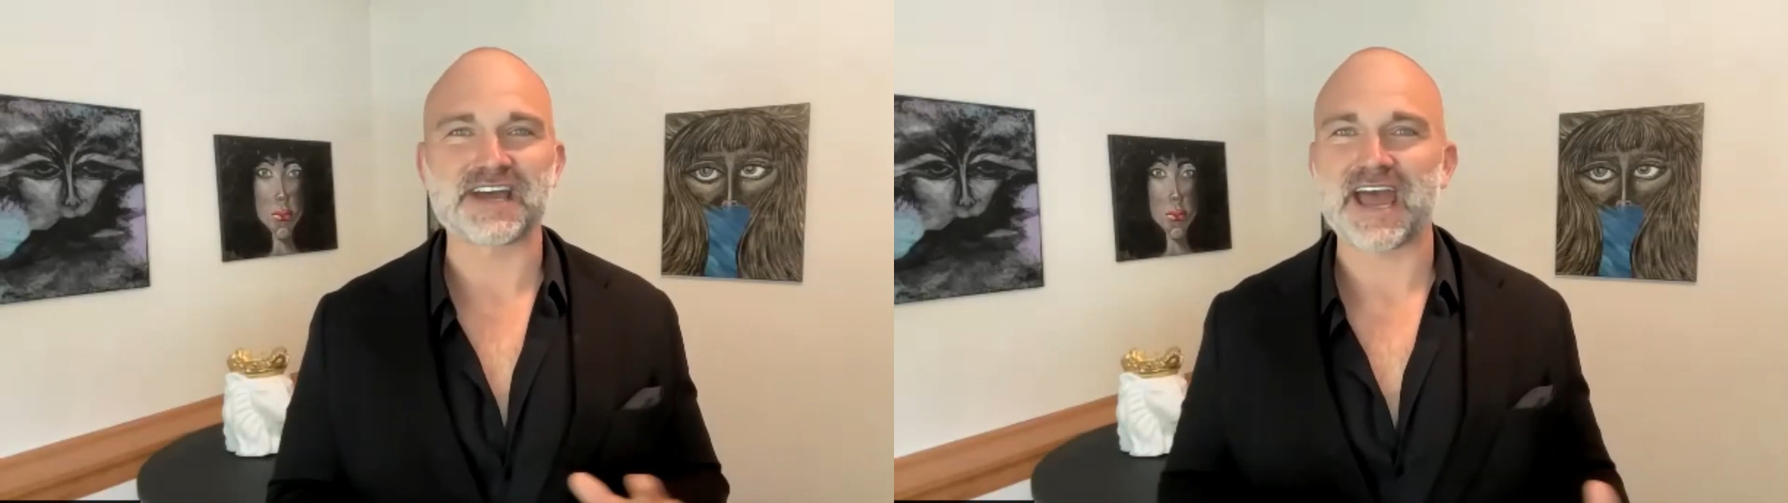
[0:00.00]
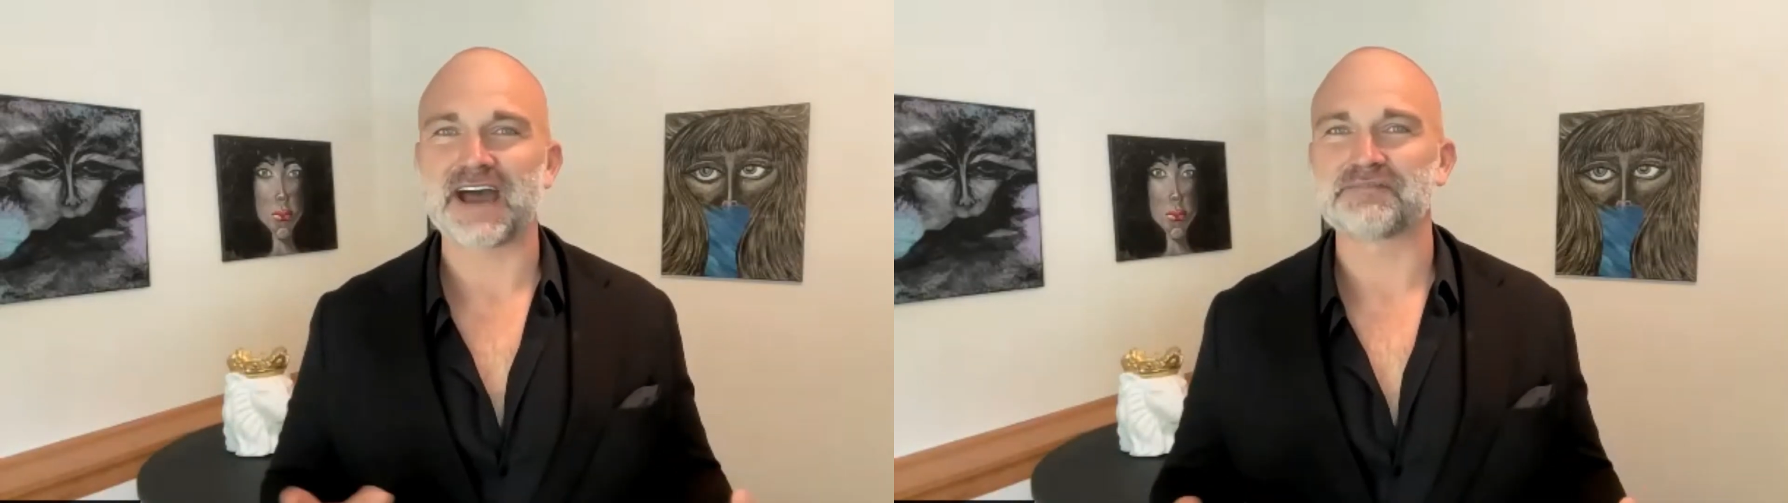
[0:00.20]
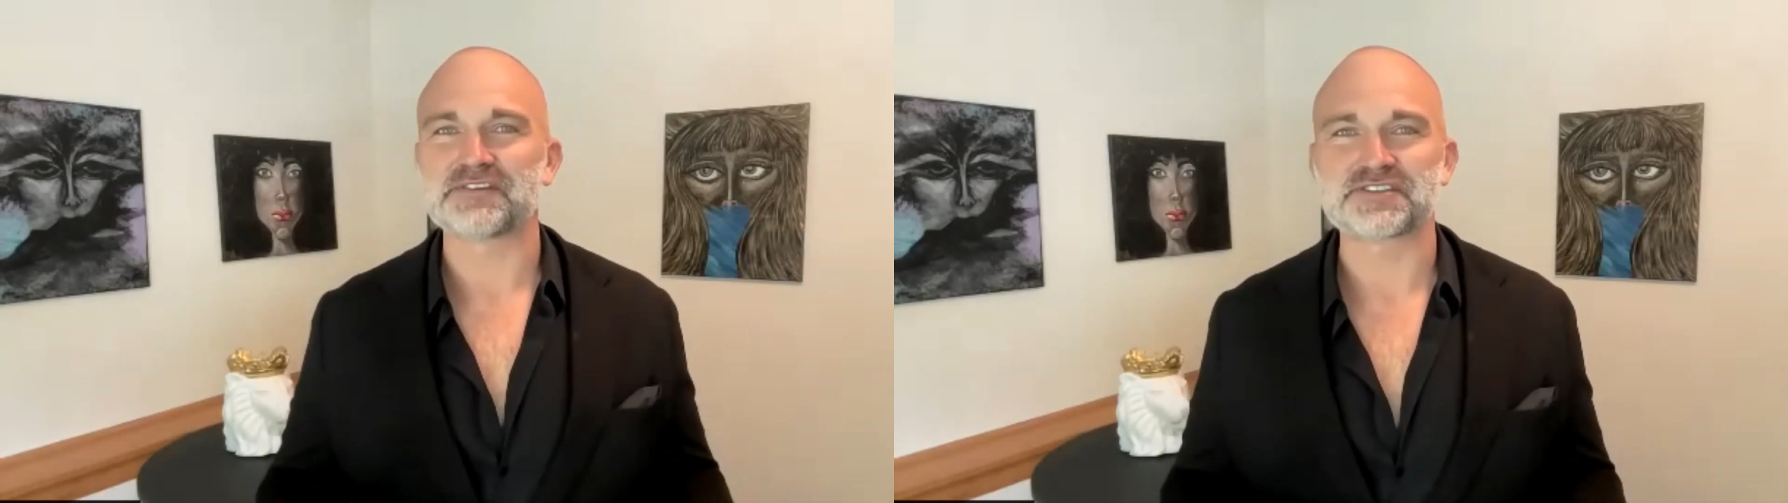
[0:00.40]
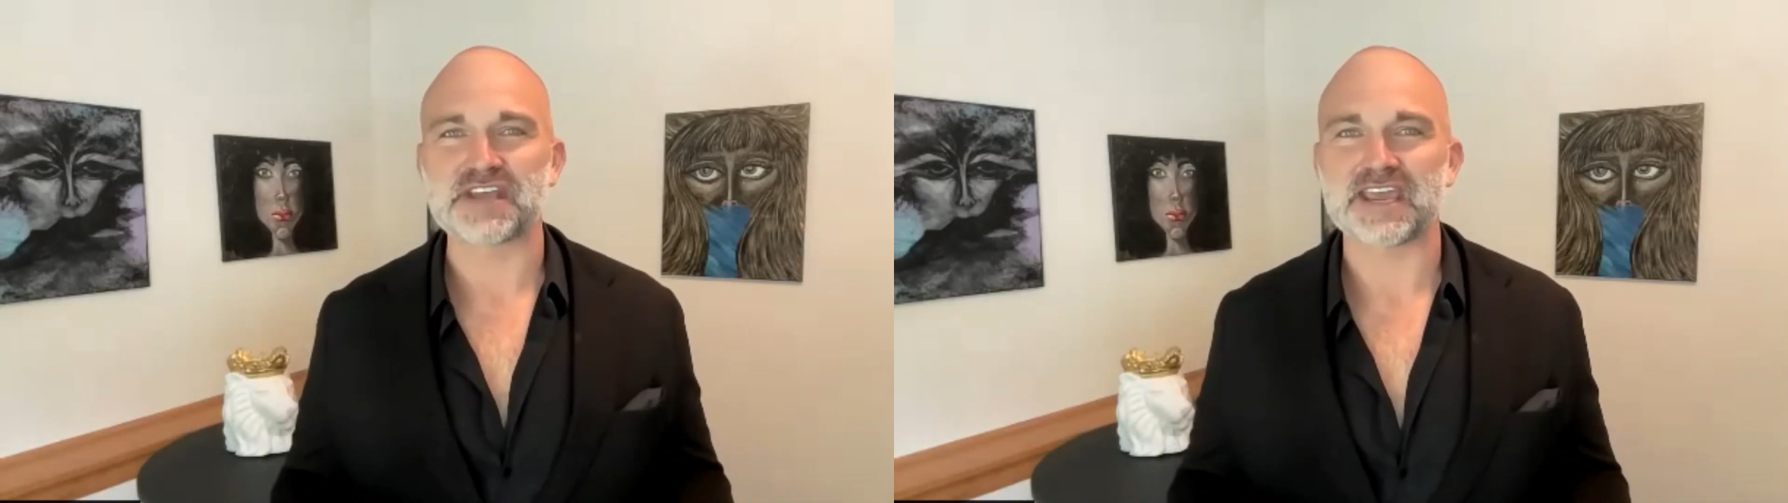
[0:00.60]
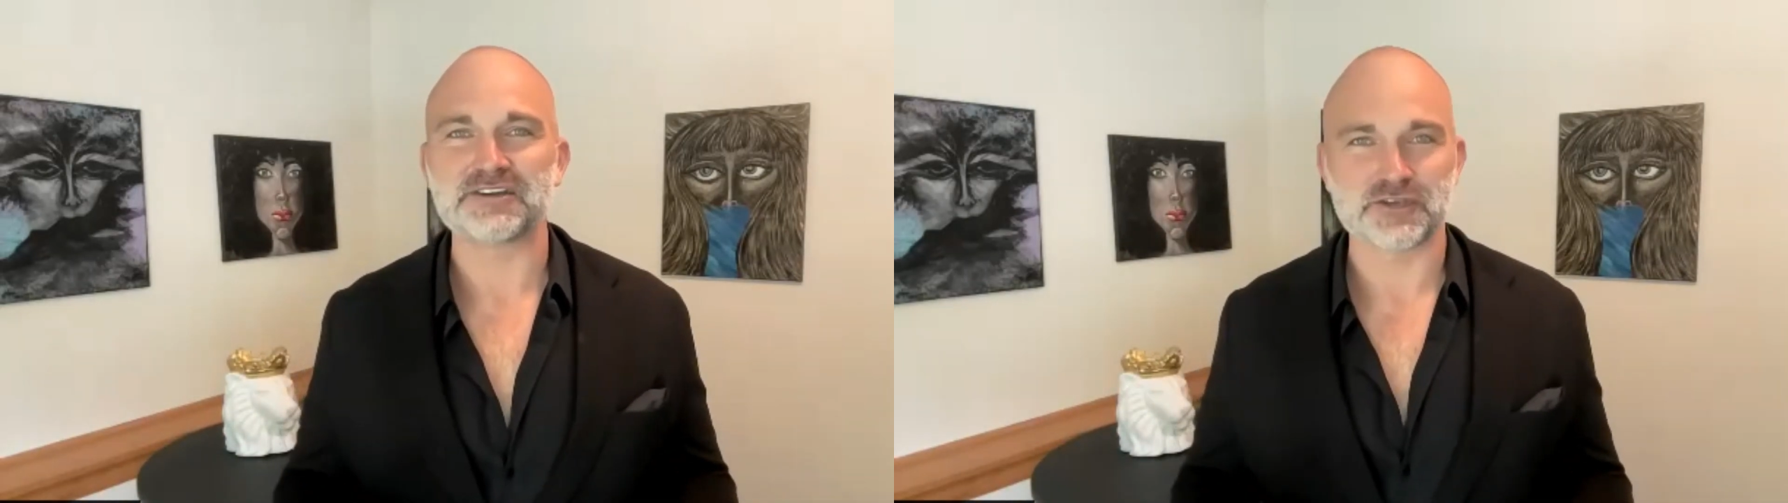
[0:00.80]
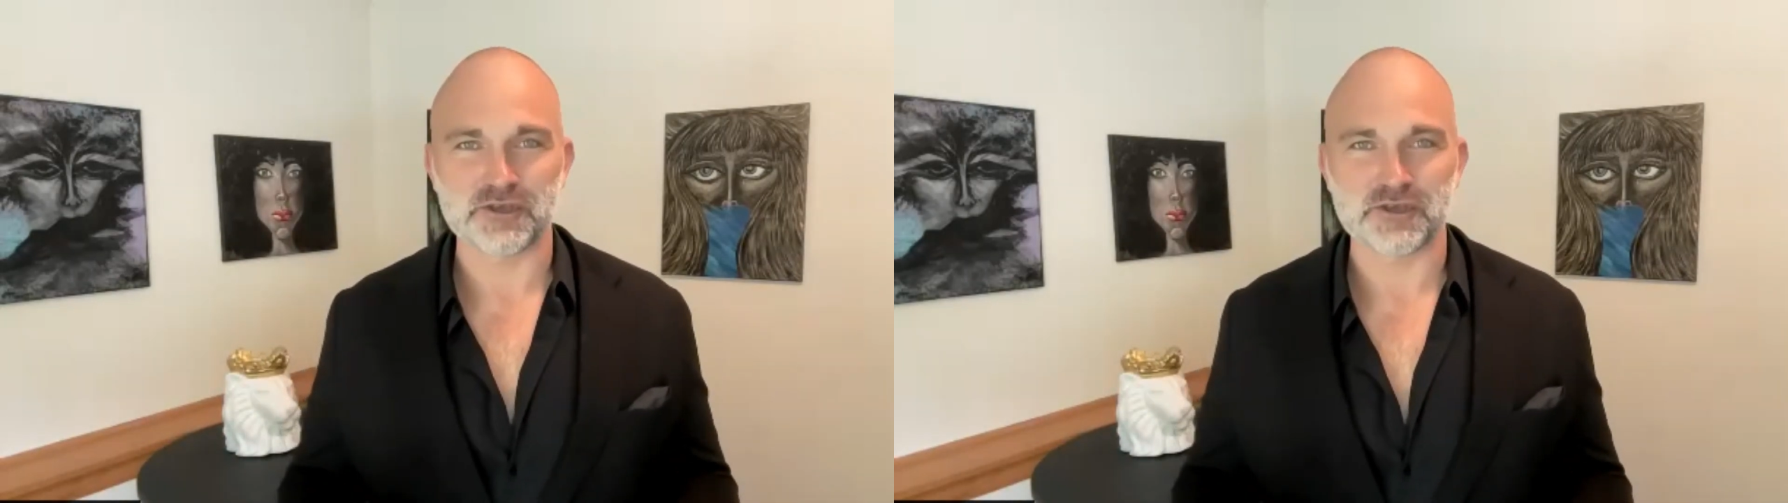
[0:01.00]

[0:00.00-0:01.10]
I have to say to